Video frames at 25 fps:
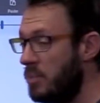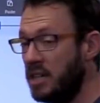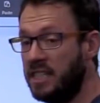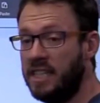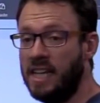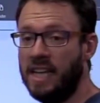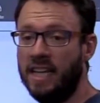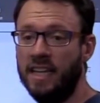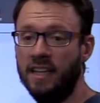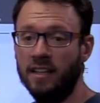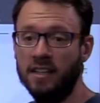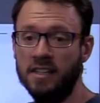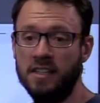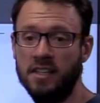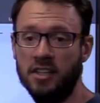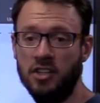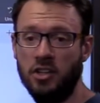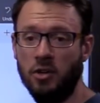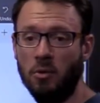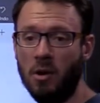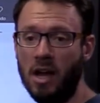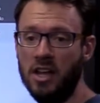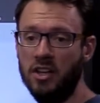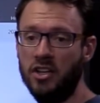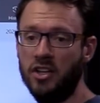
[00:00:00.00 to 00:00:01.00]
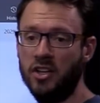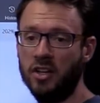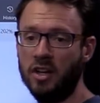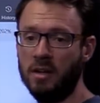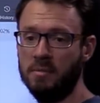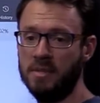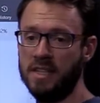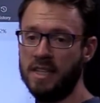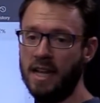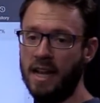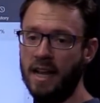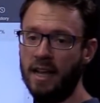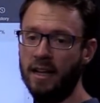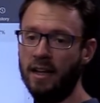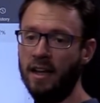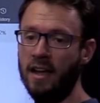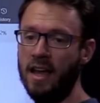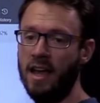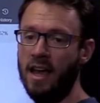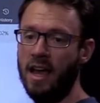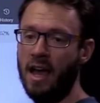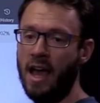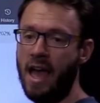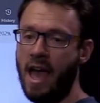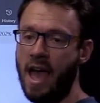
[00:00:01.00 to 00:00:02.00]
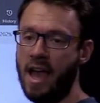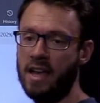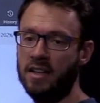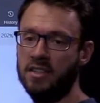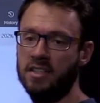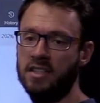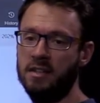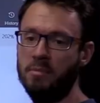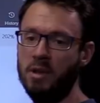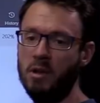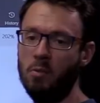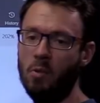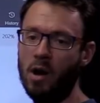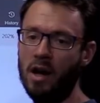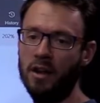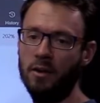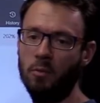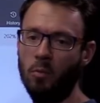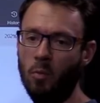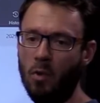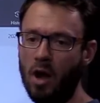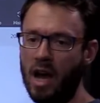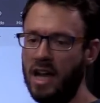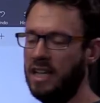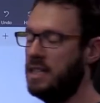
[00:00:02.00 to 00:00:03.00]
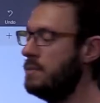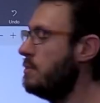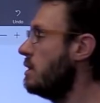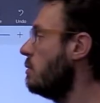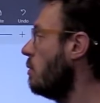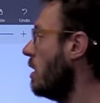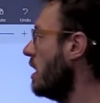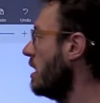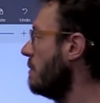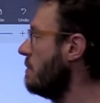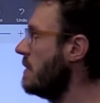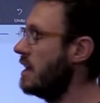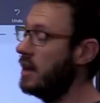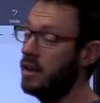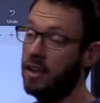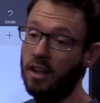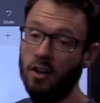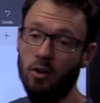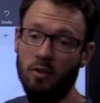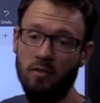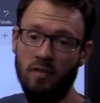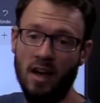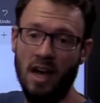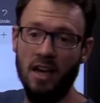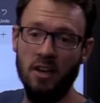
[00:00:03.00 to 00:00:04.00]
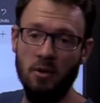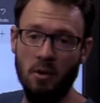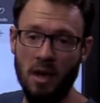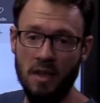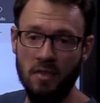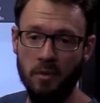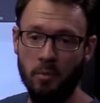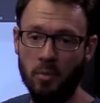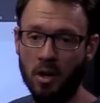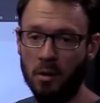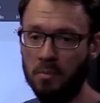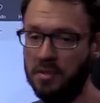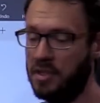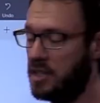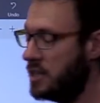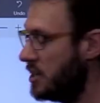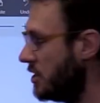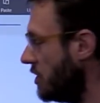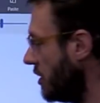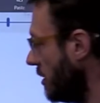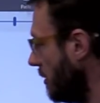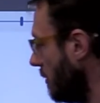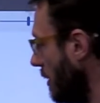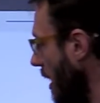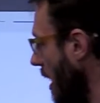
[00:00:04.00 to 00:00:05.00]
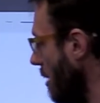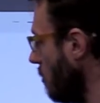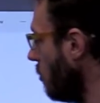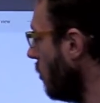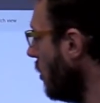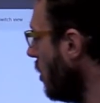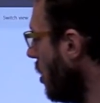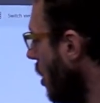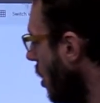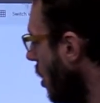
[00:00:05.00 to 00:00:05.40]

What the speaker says: particular situation, I'm setting x to be 1 and y to be 1, and then I'm going to evaluate the proposition. And